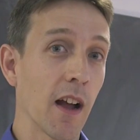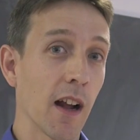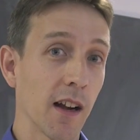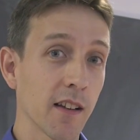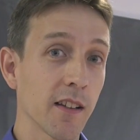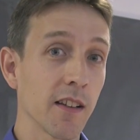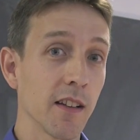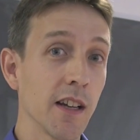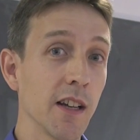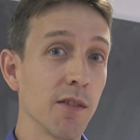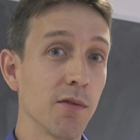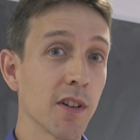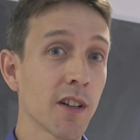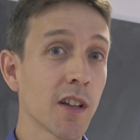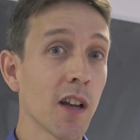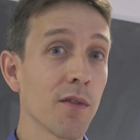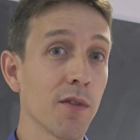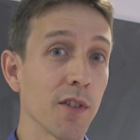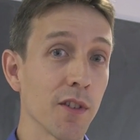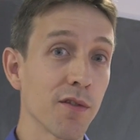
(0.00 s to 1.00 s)
fact that he
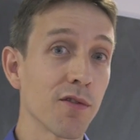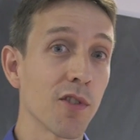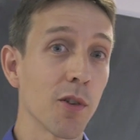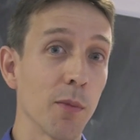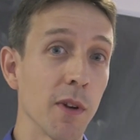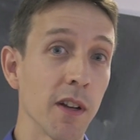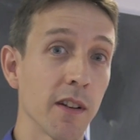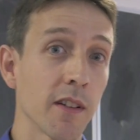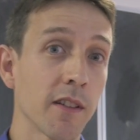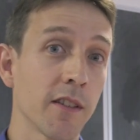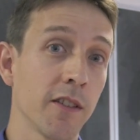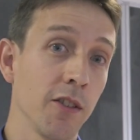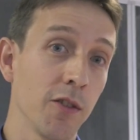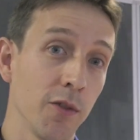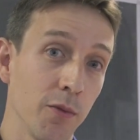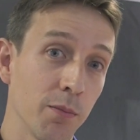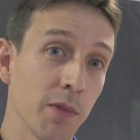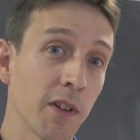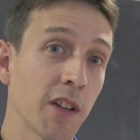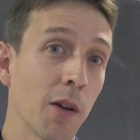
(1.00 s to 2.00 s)
recovered from it
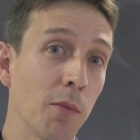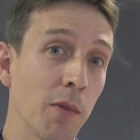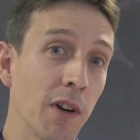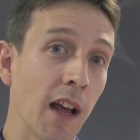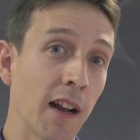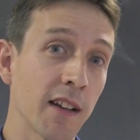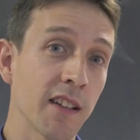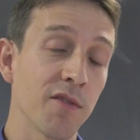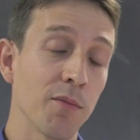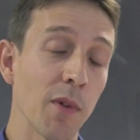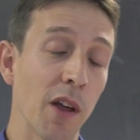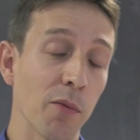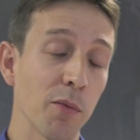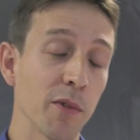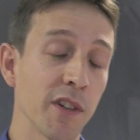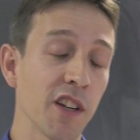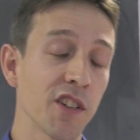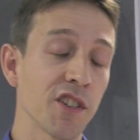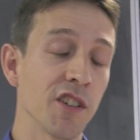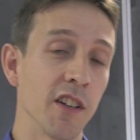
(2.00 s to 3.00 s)
to become an active
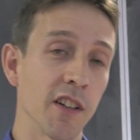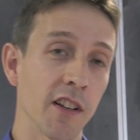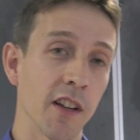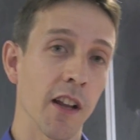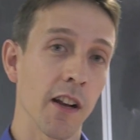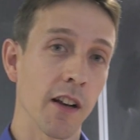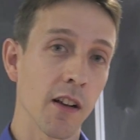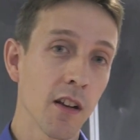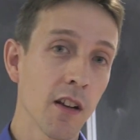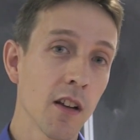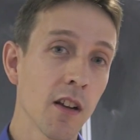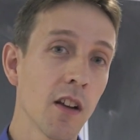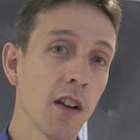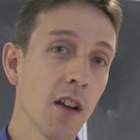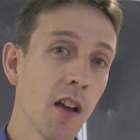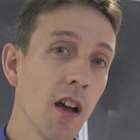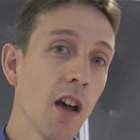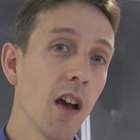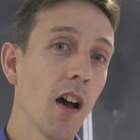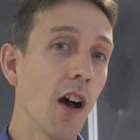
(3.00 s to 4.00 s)
mathematician again.
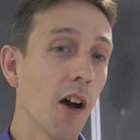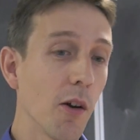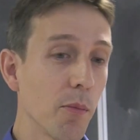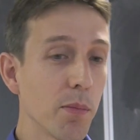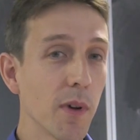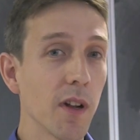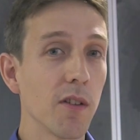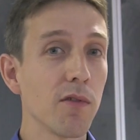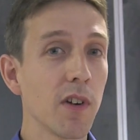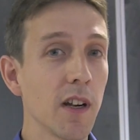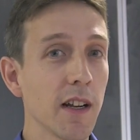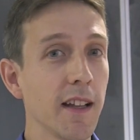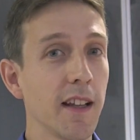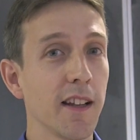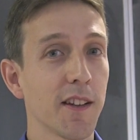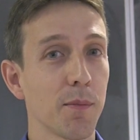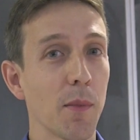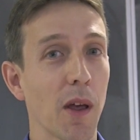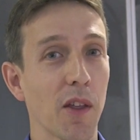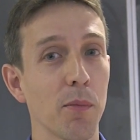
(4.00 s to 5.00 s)
Uh, but really
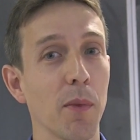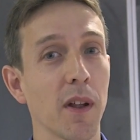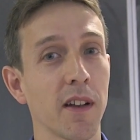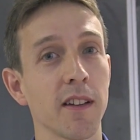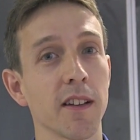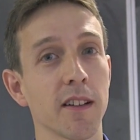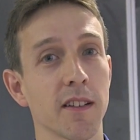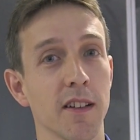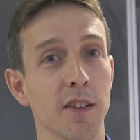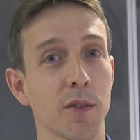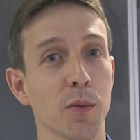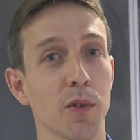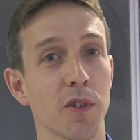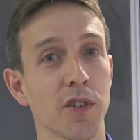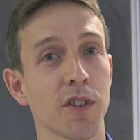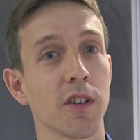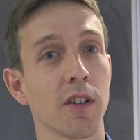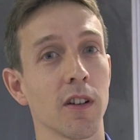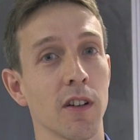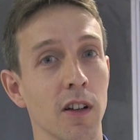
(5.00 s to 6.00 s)
his mathematics is
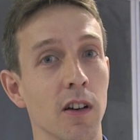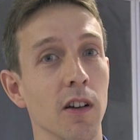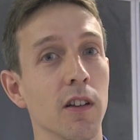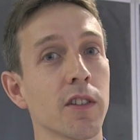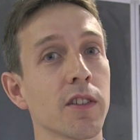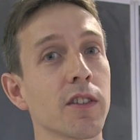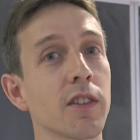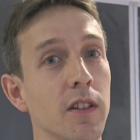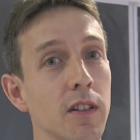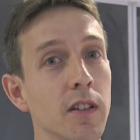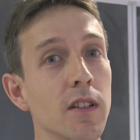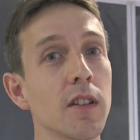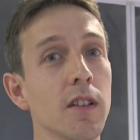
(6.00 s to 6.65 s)
what's going to last.